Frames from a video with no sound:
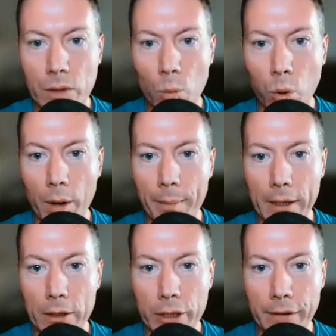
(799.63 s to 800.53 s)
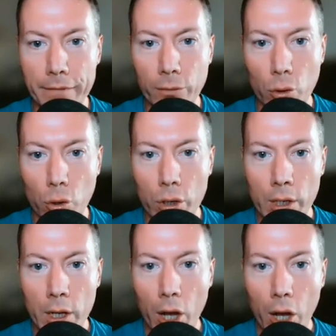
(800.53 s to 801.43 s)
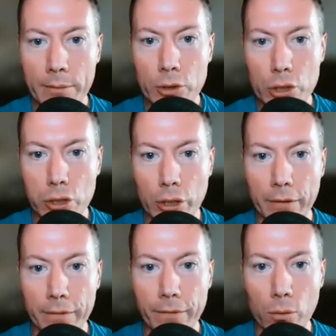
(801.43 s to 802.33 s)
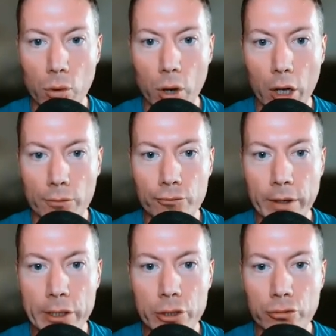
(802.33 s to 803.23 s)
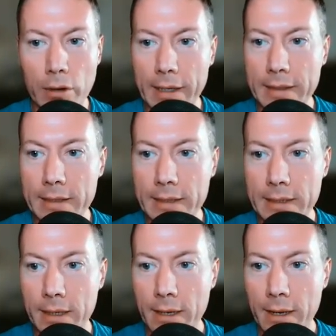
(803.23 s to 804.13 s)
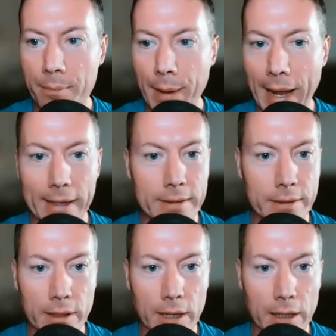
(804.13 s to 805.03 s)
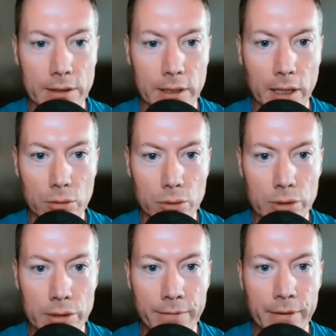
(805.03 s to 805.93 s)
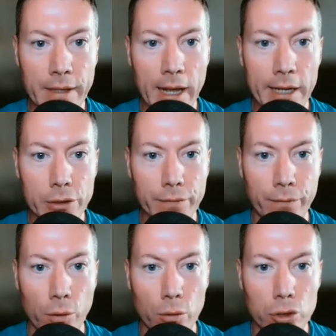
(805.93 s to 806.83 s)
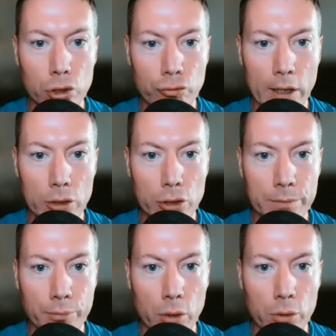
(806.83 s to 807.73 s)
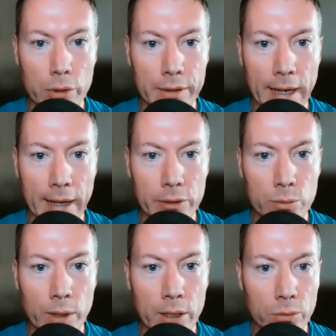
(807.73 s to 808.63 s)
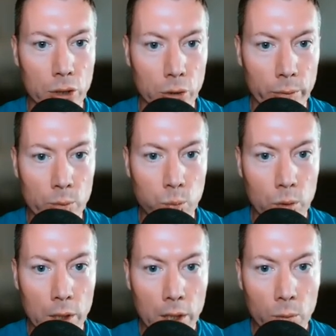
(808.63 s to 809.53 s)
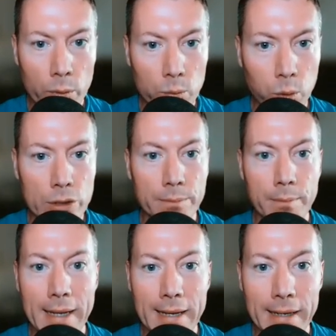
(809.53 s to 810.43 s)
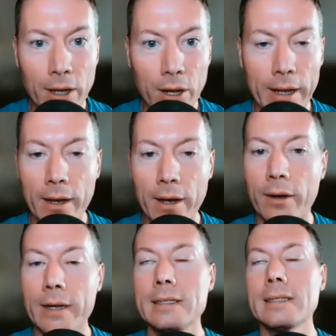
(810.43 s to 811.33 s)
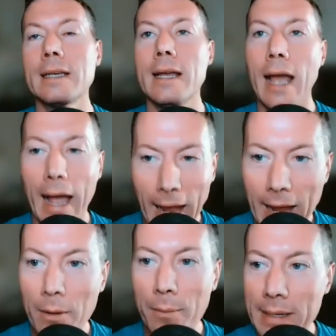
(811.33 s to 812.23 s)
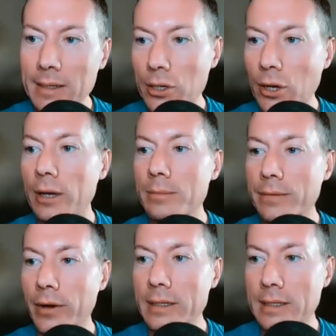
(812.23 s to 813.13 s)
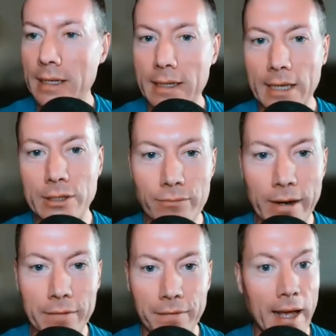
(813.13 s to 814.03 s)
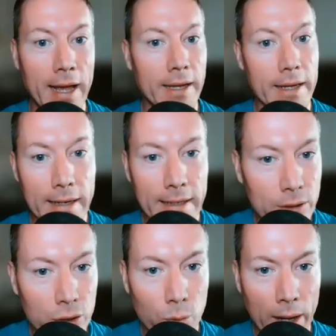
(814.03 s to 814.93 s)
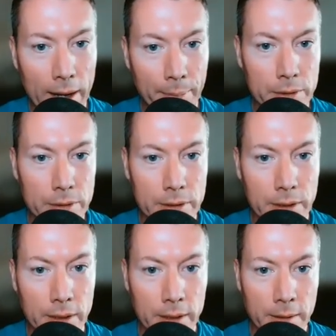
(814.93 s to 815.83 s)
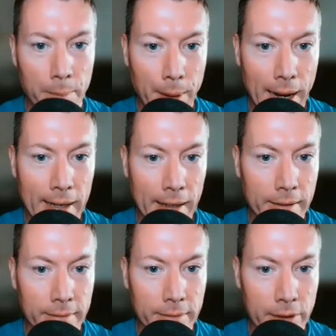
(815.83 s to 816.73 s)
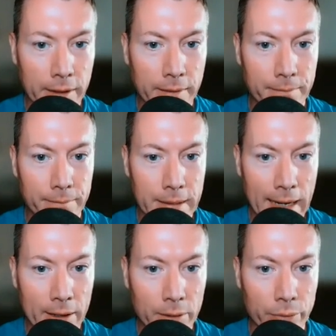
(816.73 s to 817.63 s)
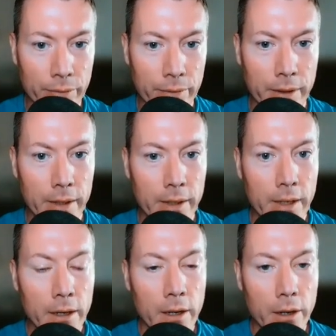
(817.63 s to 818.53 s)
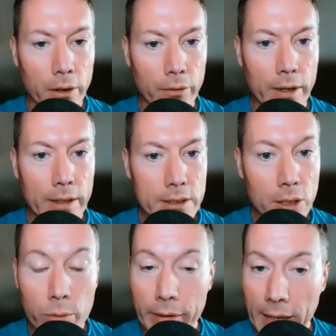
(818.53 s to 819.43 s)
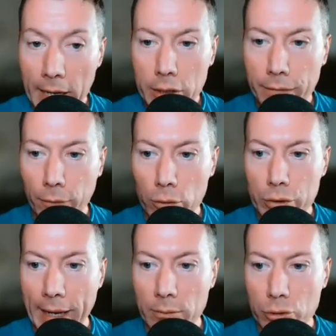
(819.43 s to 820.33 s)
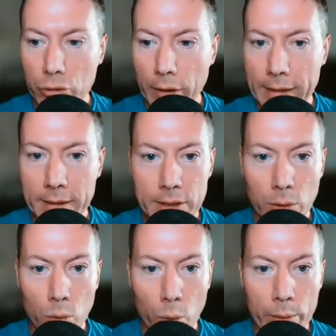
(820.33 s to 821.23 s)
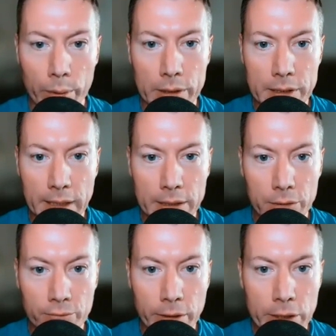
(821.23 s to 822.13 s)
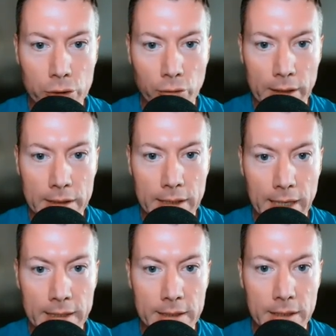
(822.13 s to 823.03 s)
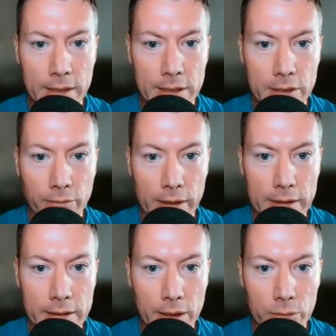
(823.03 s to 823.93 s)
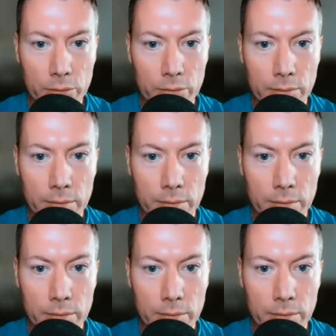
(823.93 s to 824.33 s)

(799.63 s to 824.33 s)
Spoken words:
what am I looking for? I'm just looking for a retrace back to the last lows, because even the H4 structure's broken down as well. Look, we wasn't making higher highs. How many times have I said that's a red flag? And then look what happens. Bang. Yeah, down. All right, so we're in a H4 downtrend. So all we want to see is a retrace into this gray zone.